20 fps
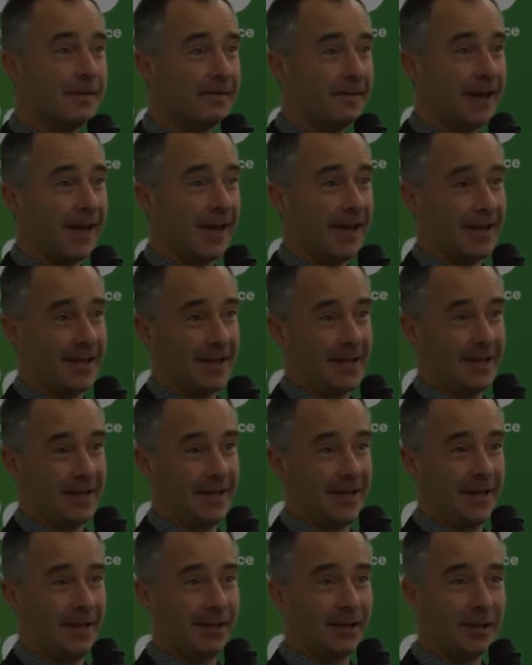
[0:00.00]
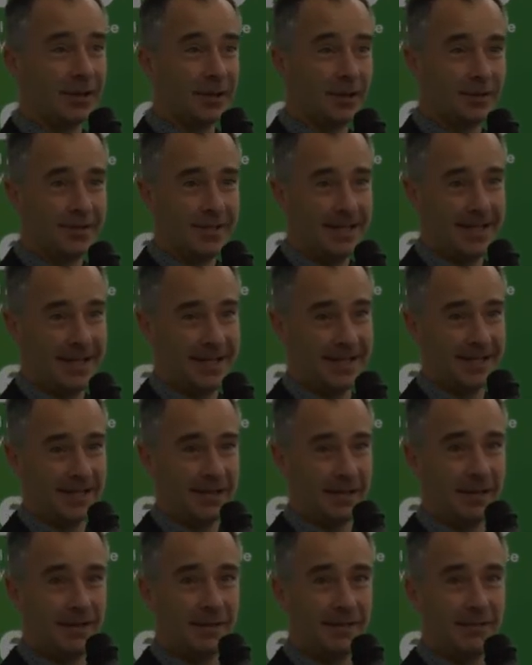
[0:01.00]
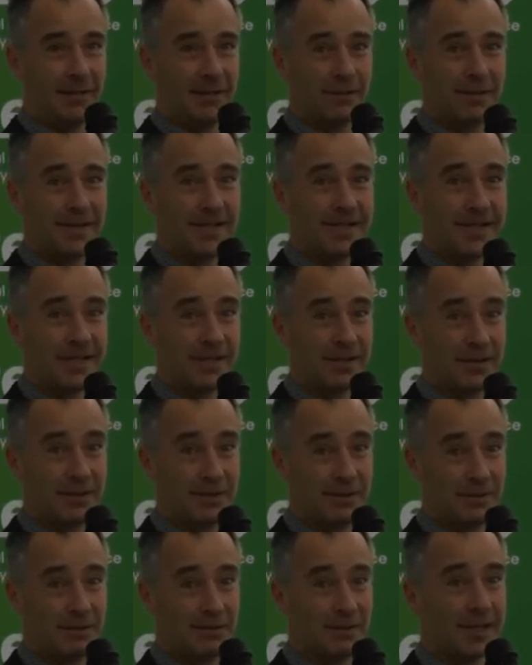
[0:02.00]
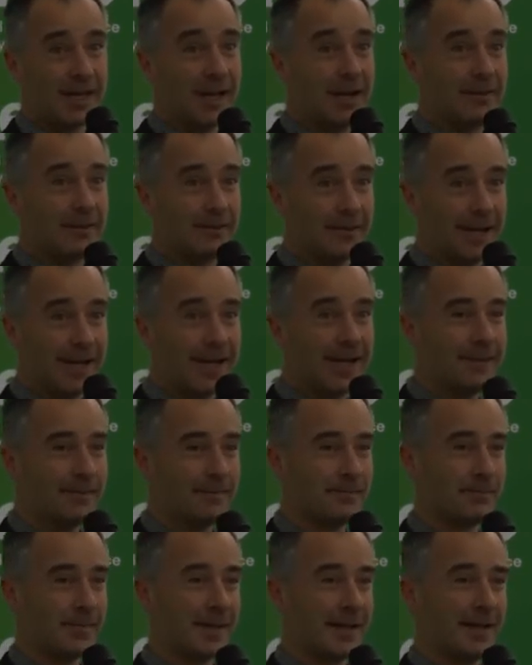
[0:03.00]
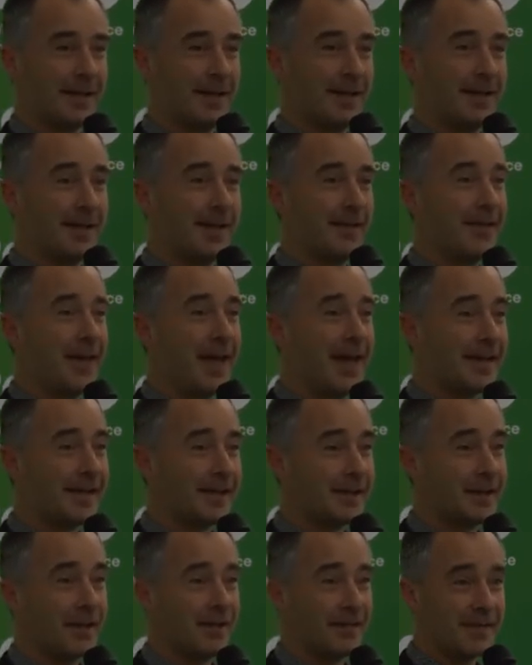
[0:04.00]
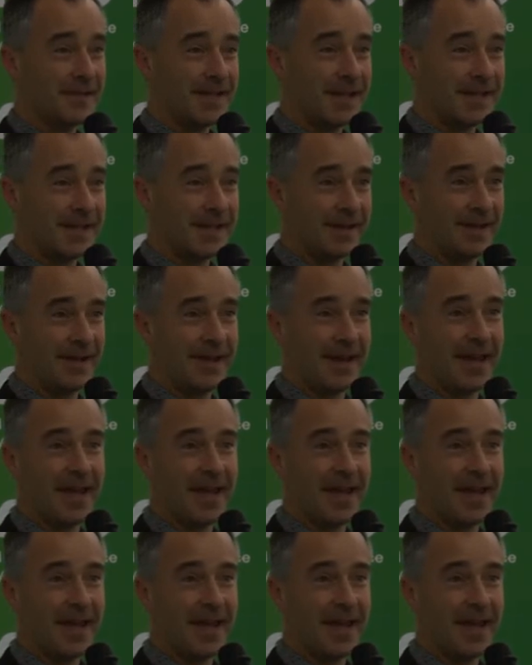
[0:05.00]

far, in the context of the residential recovery, that is a conversation that